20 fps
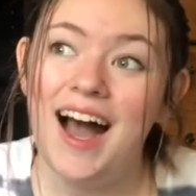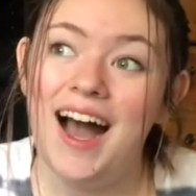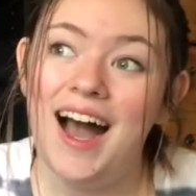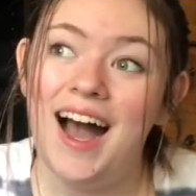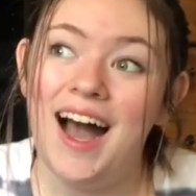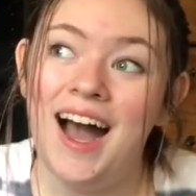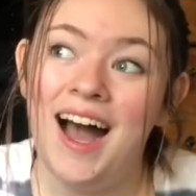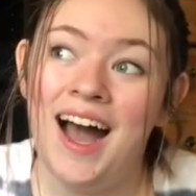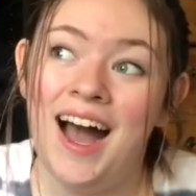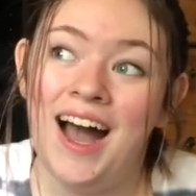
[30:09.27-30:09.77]

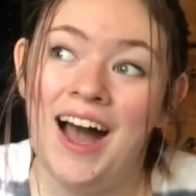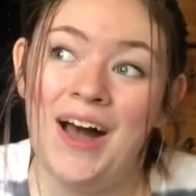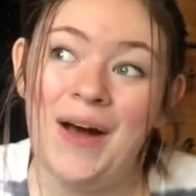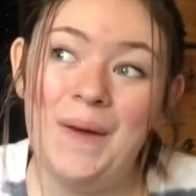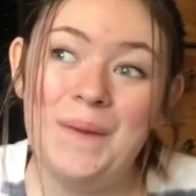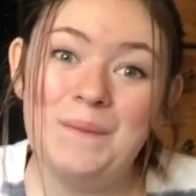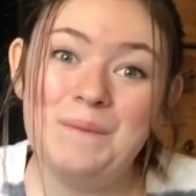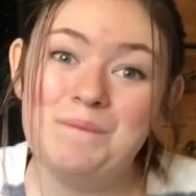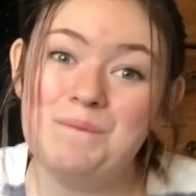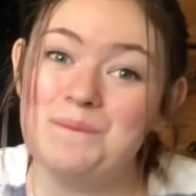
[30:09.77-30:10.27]

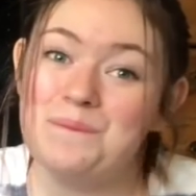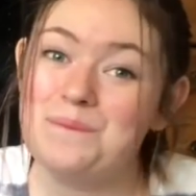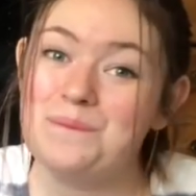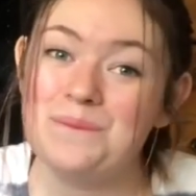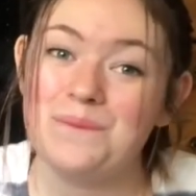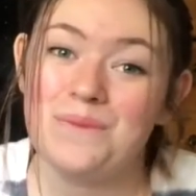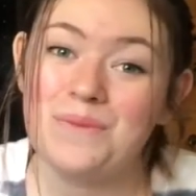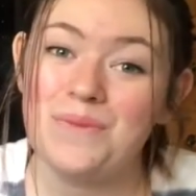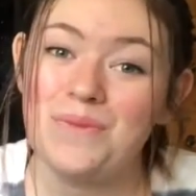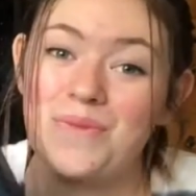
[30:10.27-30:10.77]

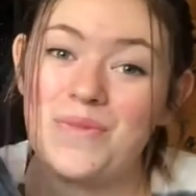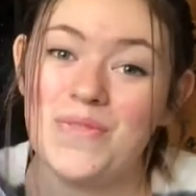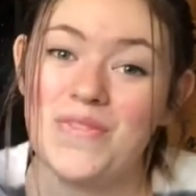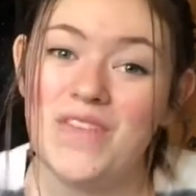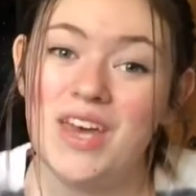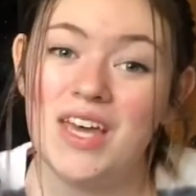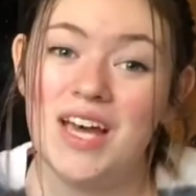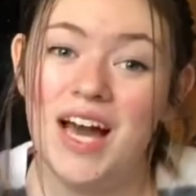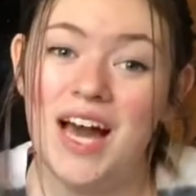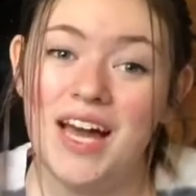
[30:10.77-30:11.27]

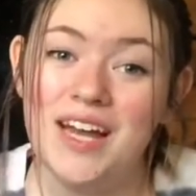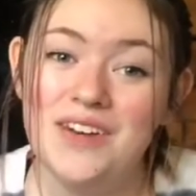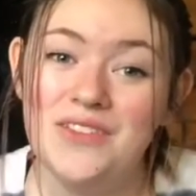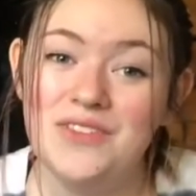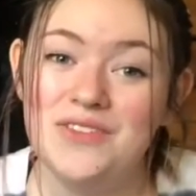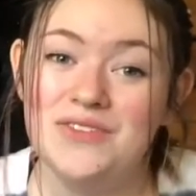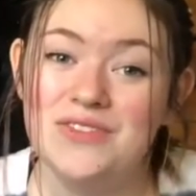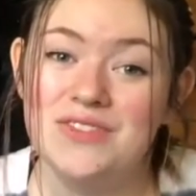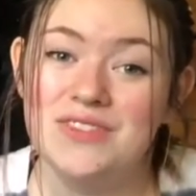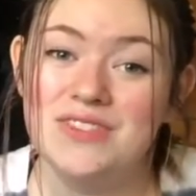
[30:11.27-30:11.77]
I don't
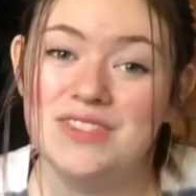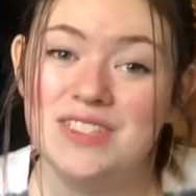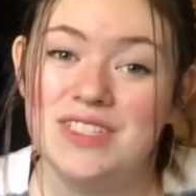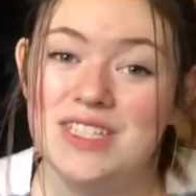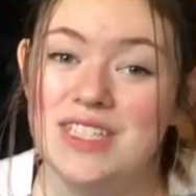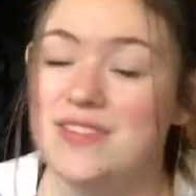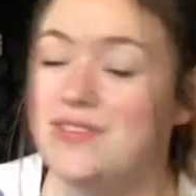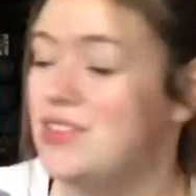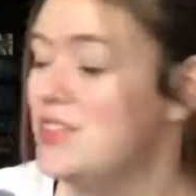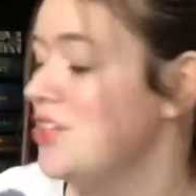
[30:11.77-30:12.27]

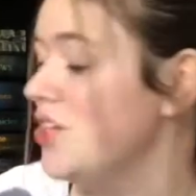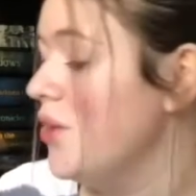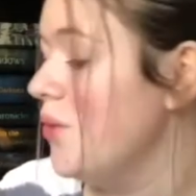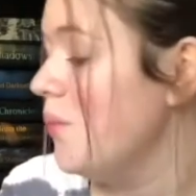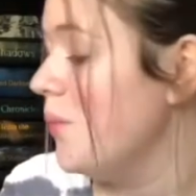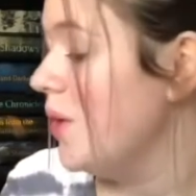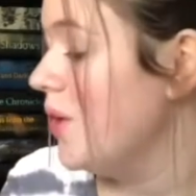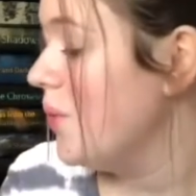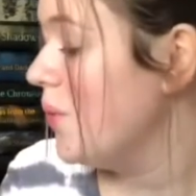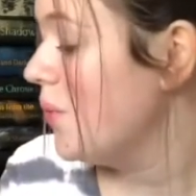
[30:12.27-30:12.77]
even know
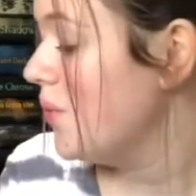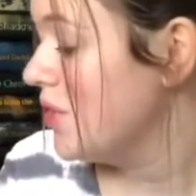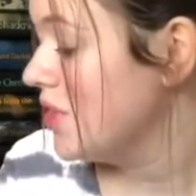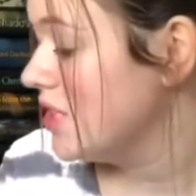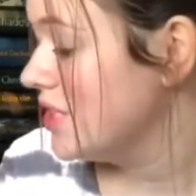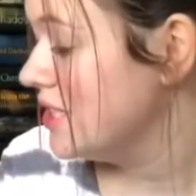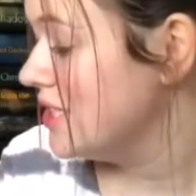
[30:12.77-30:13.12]
what order the